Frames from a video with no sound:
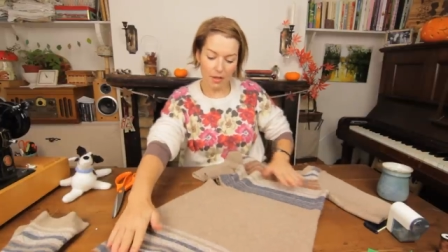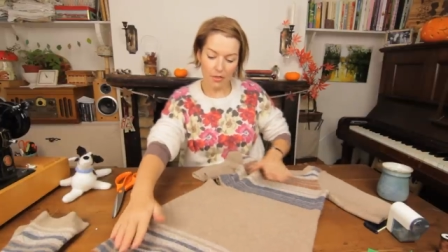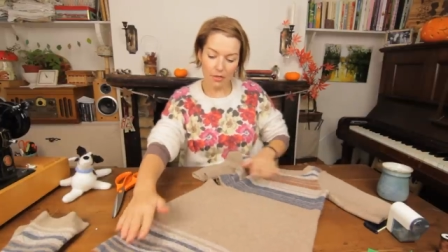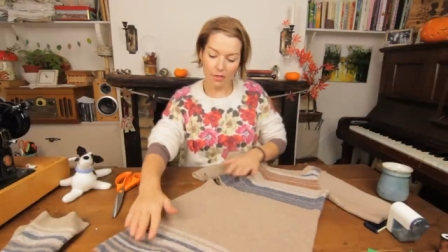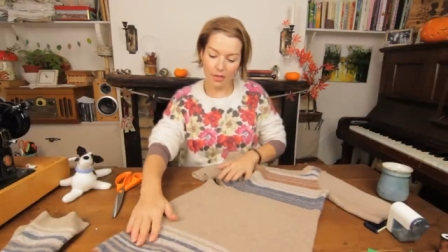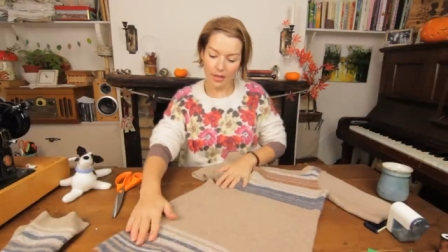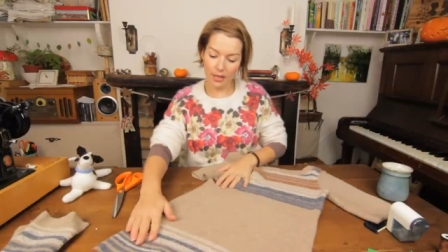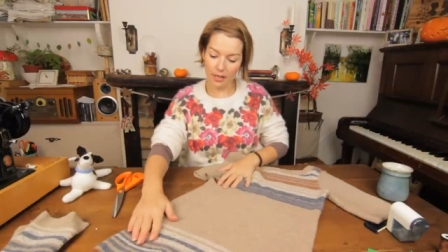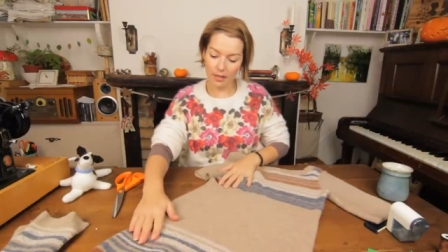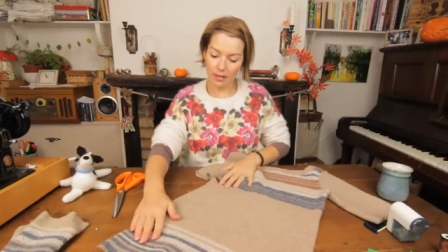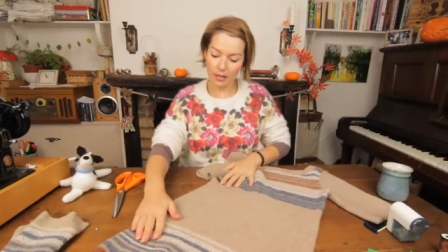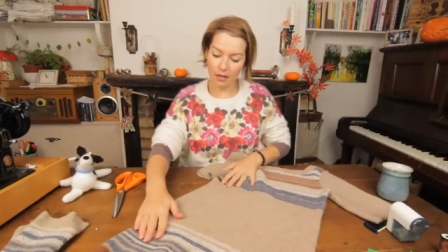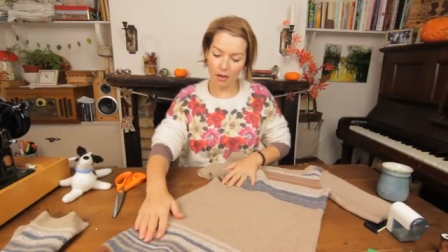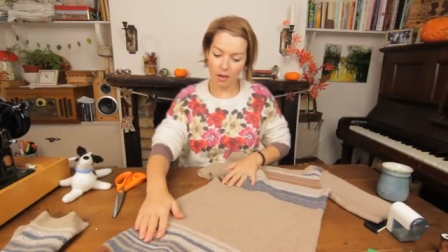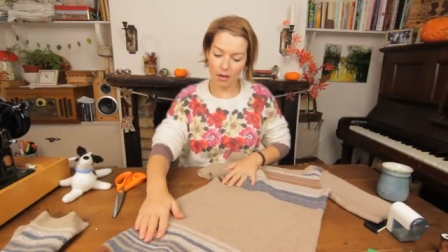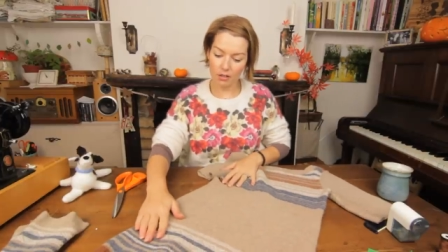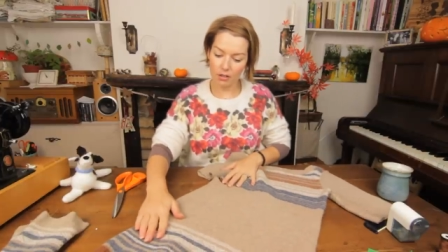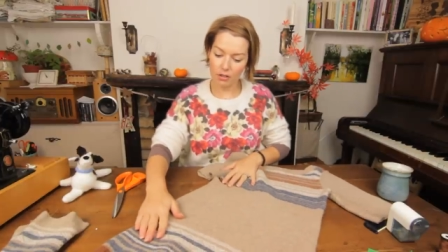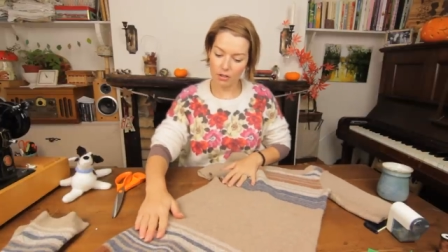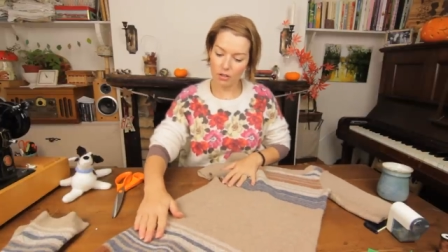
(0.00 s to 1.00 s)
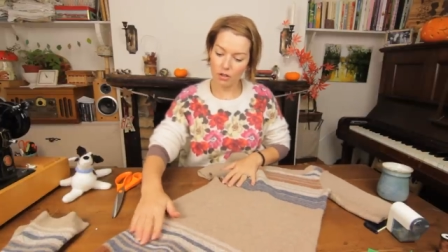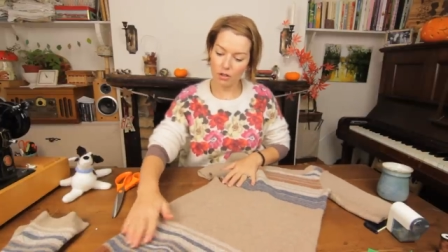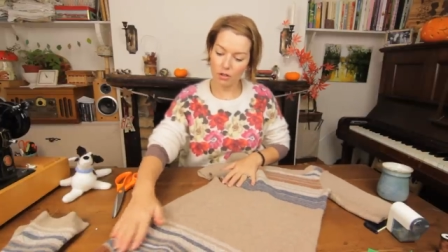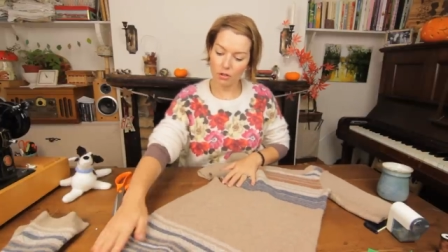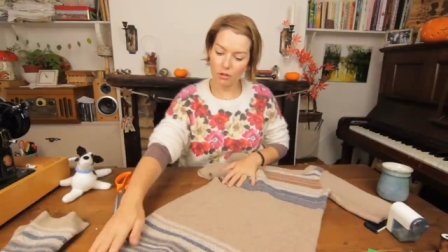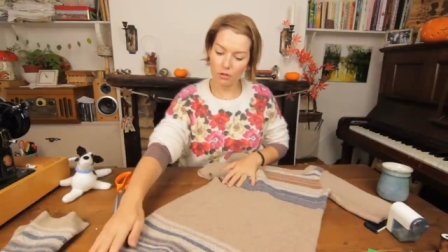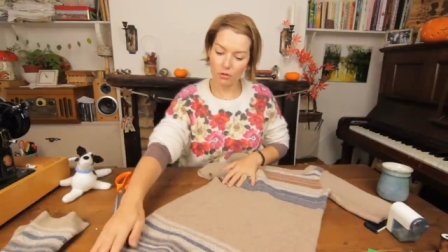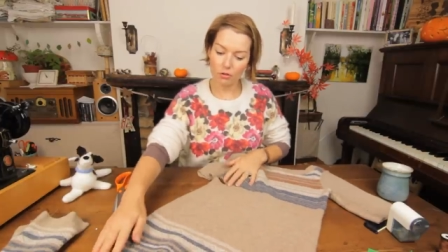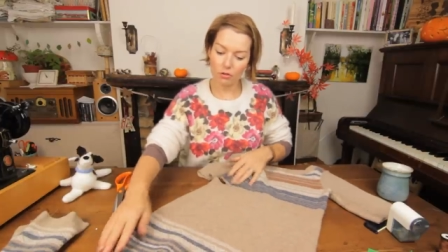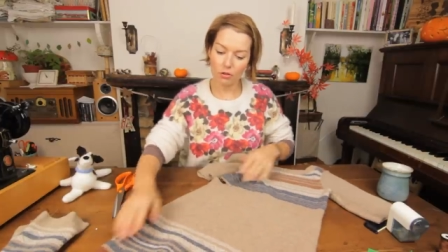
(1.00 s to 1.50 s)
I think our
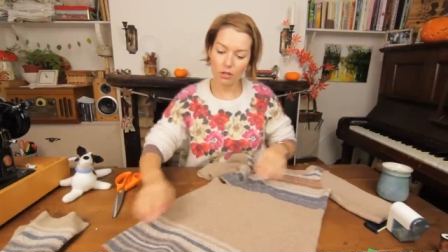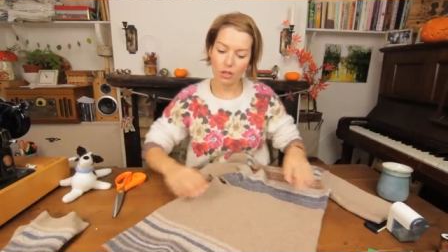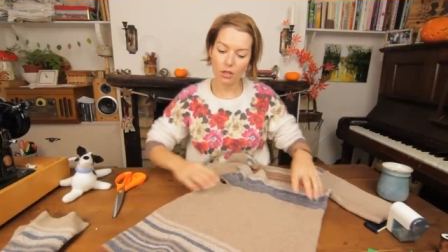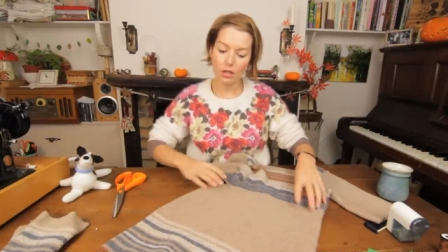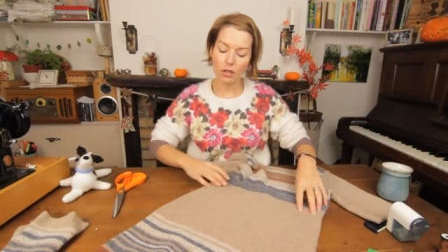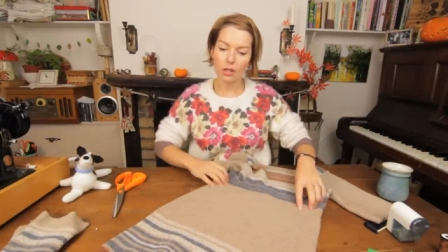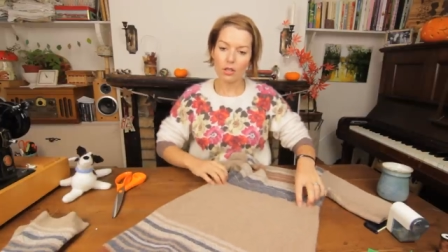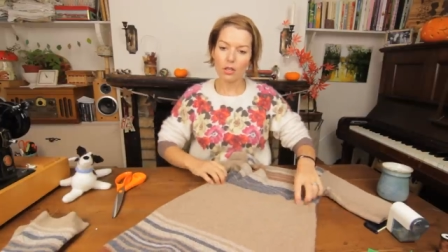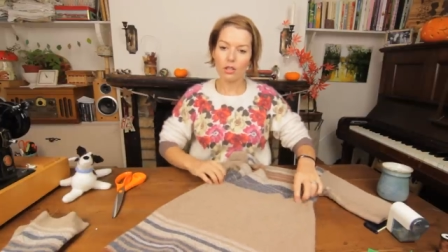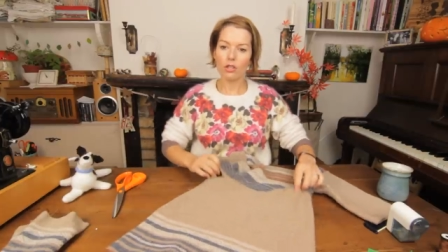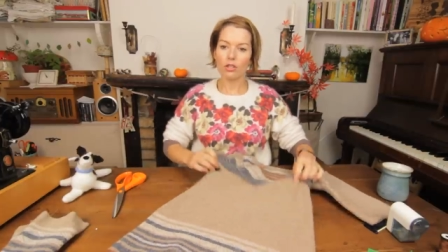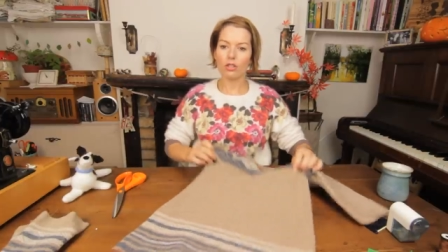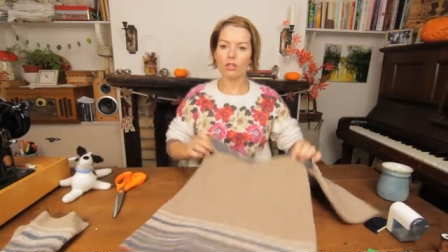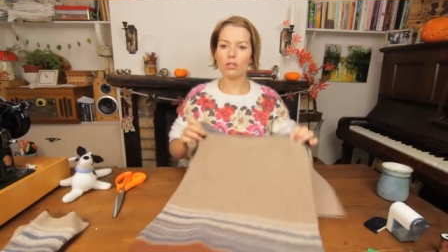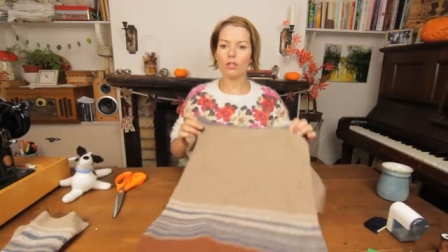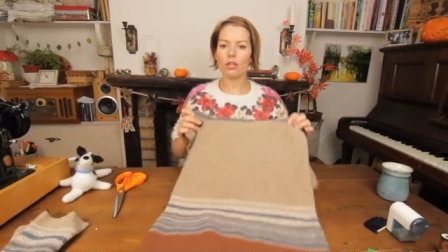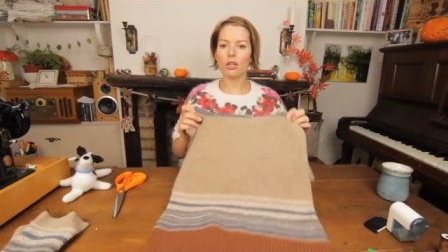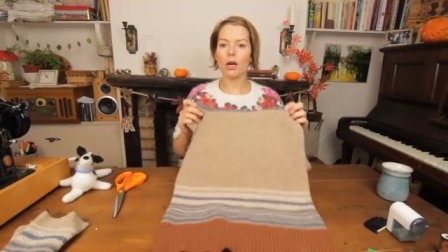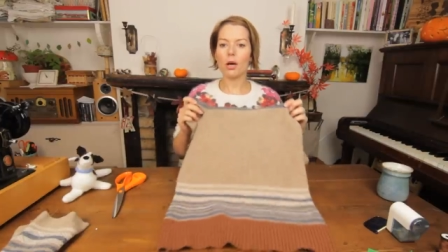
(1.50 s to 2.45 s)
snood should